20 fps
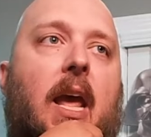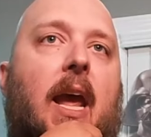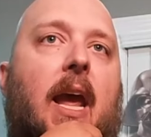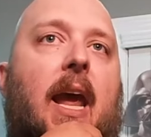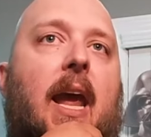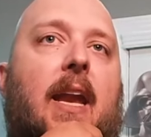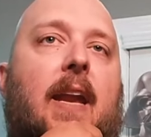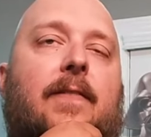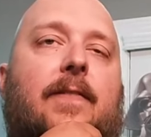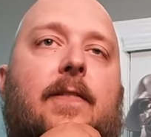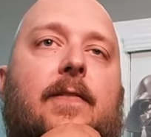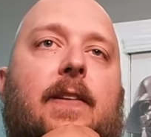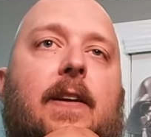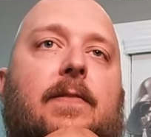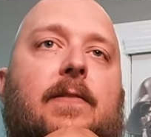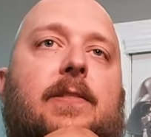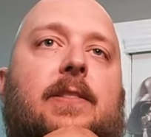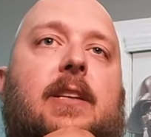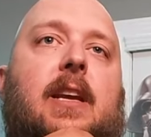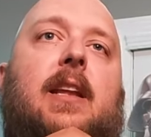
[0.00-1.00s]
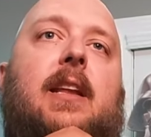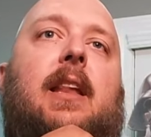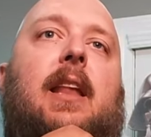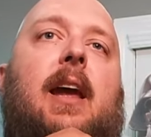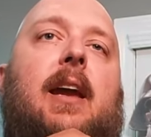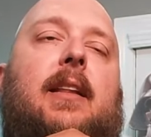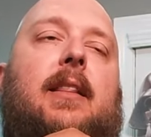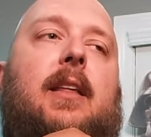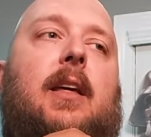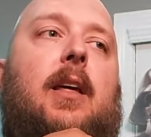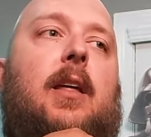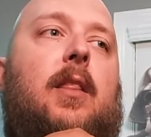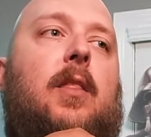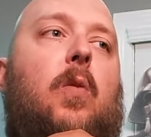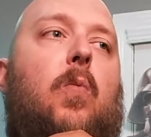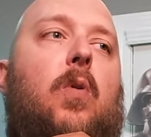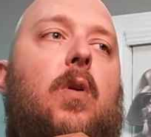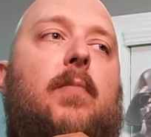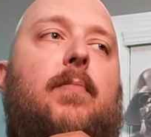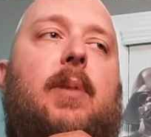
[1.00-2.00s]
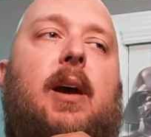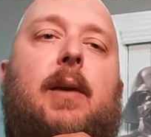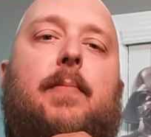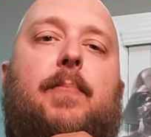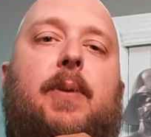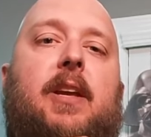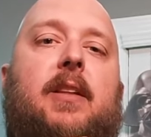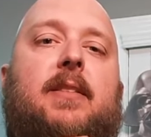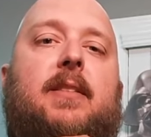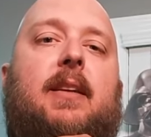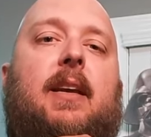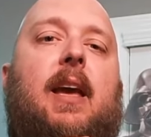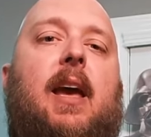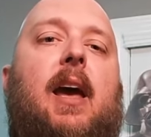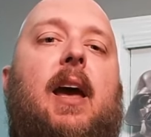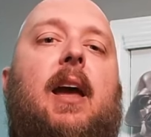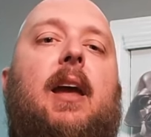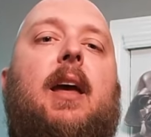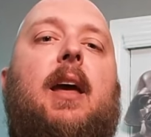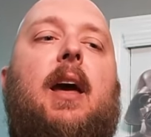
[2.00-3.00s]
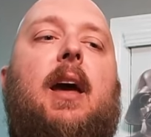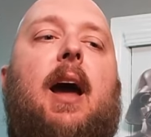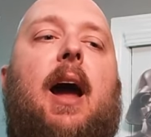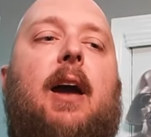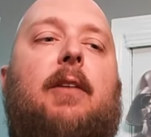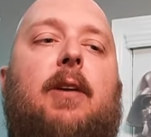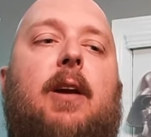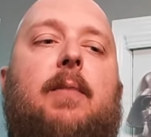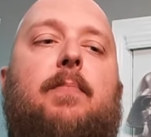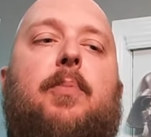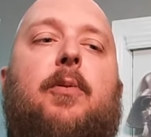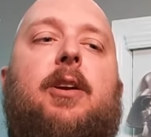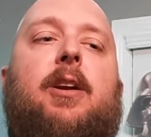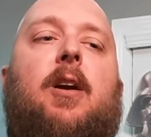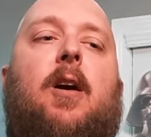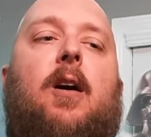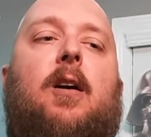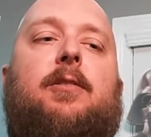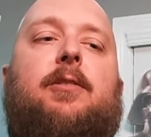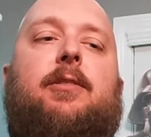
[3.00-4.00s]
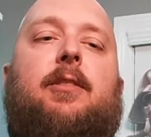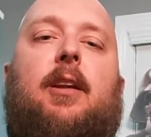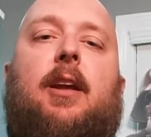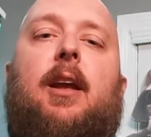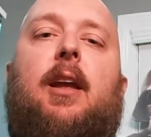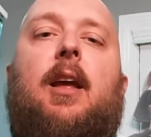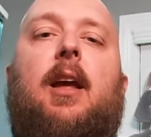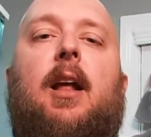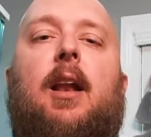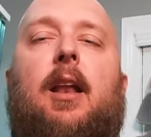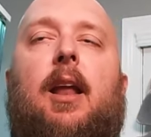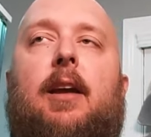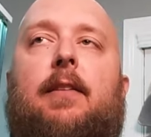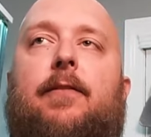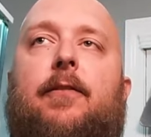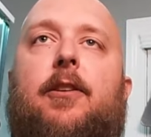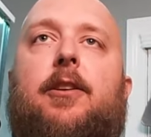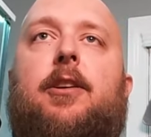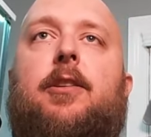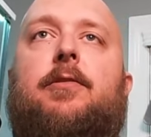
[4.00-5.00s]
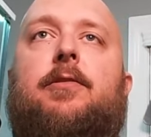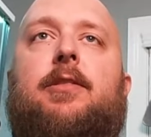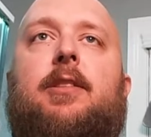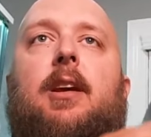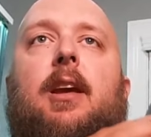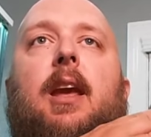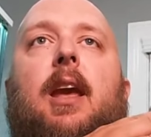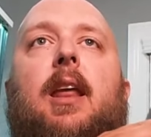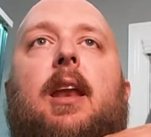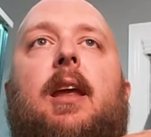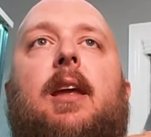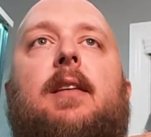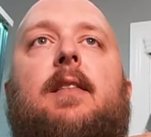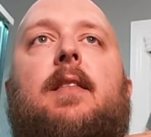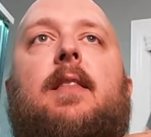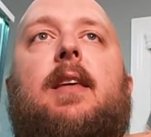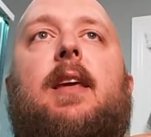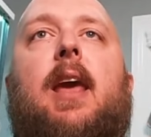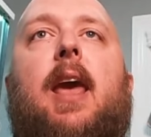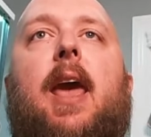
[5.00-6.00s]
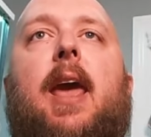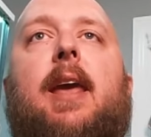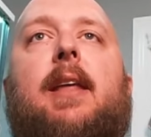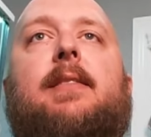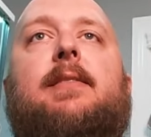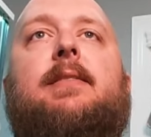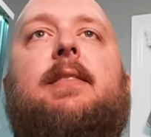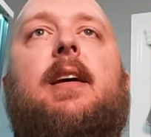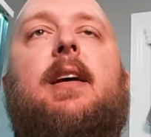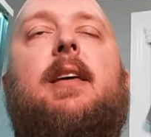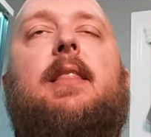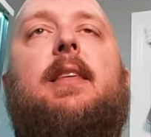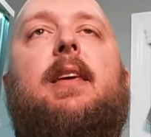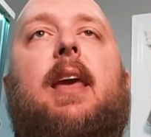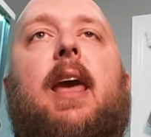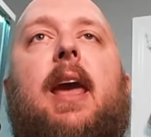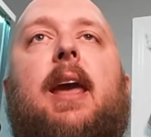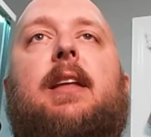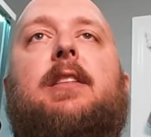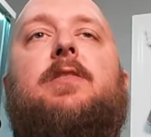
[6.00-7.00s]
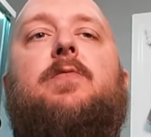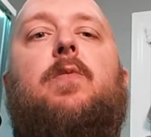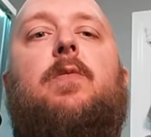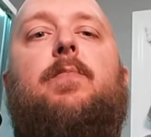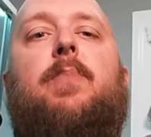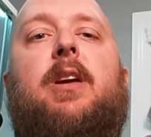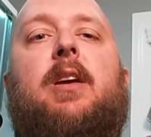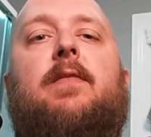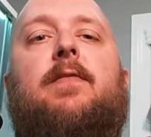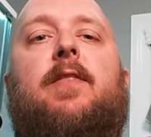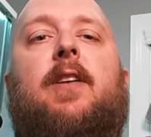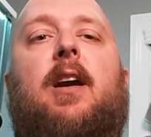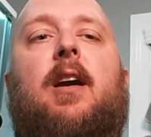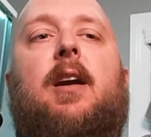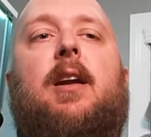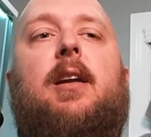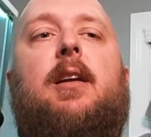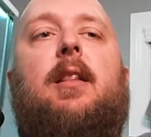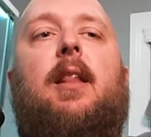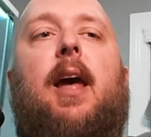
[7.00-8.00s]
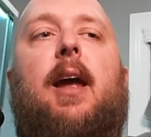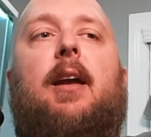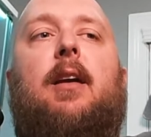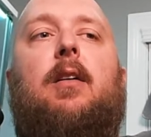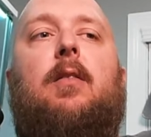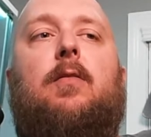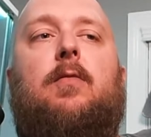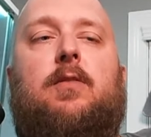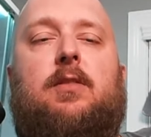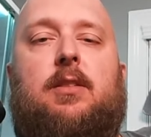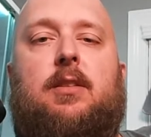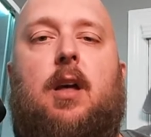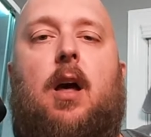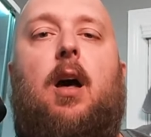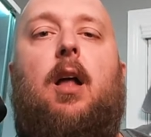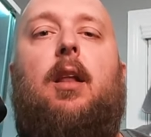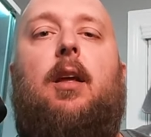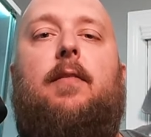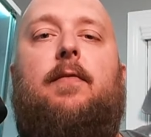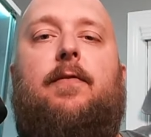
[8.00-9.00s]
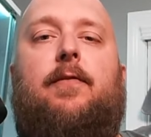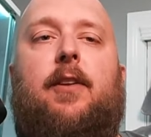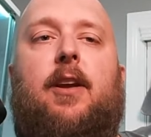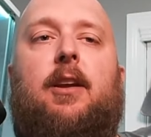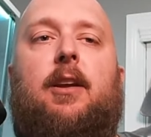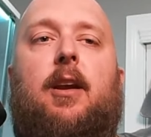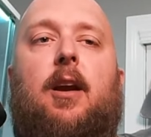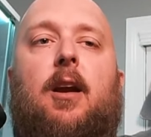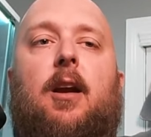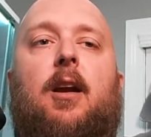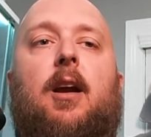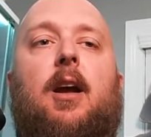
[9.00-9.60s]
and if you've ever seen like the one bite pizza guy, I rate pretty harshly. Like for you to get into the eights would be a very like solid figure.